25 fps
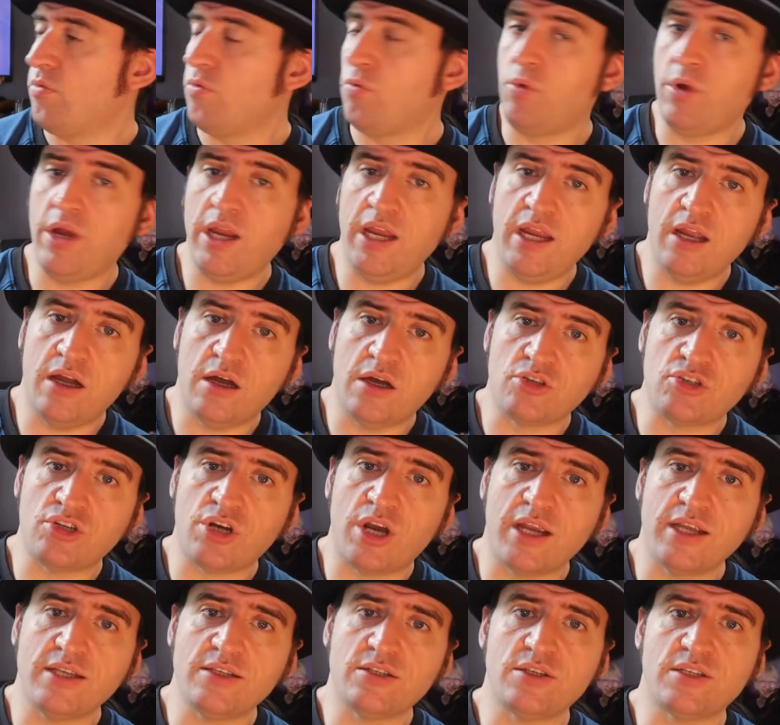We are
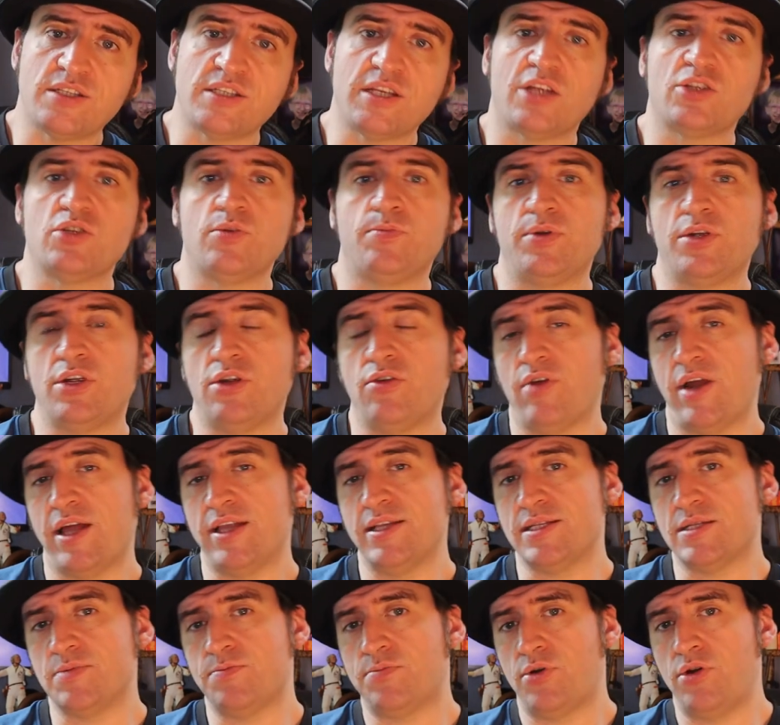trying to set up a
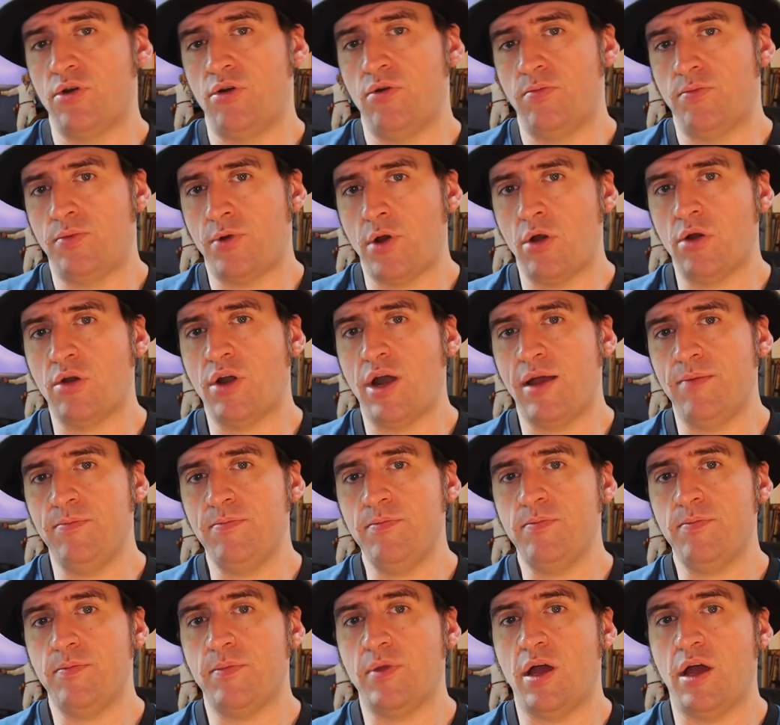grants
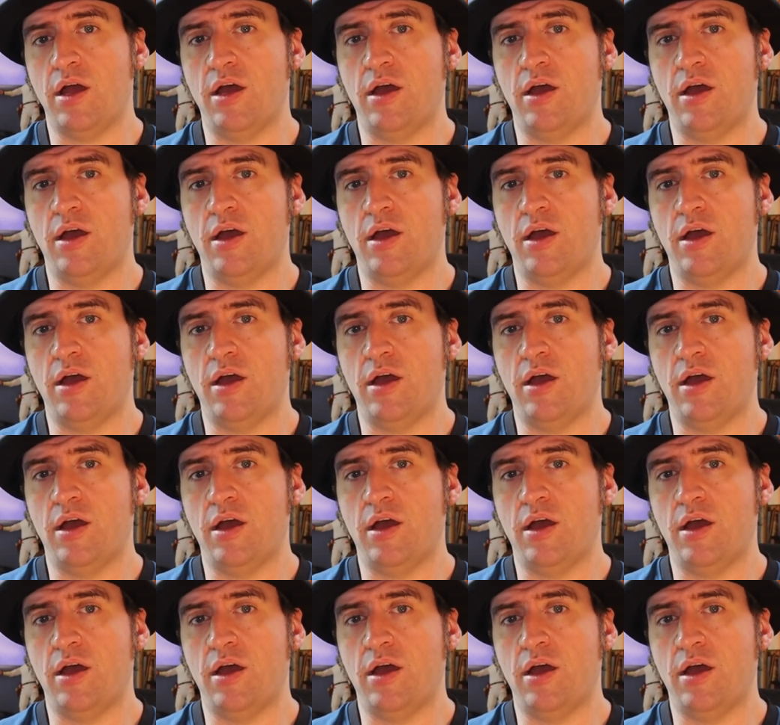program.